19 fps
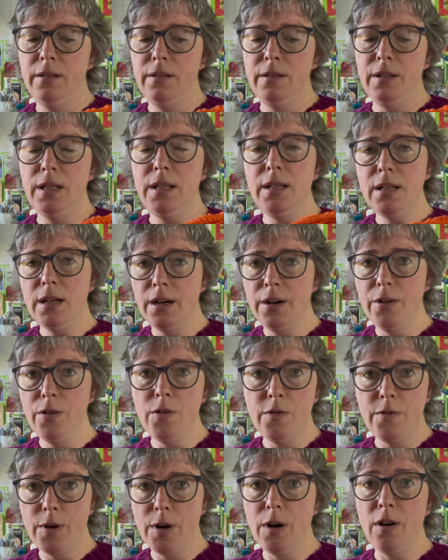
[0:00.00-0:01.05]
yarn
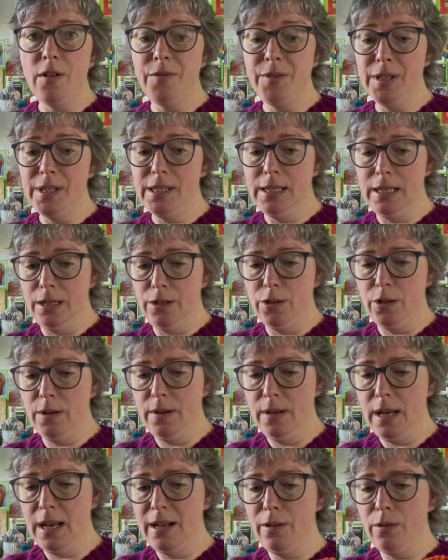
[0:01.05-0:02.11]
over of the stitch.
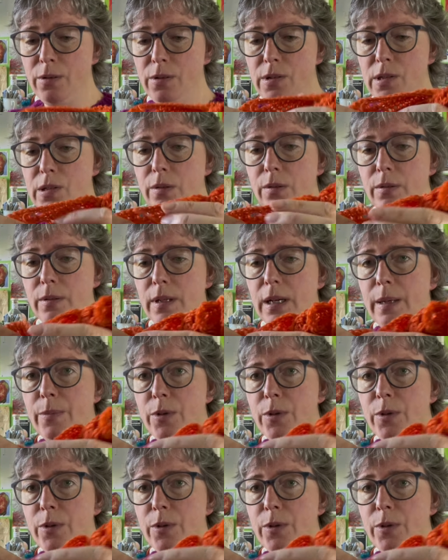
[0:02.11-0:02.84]
And also I'm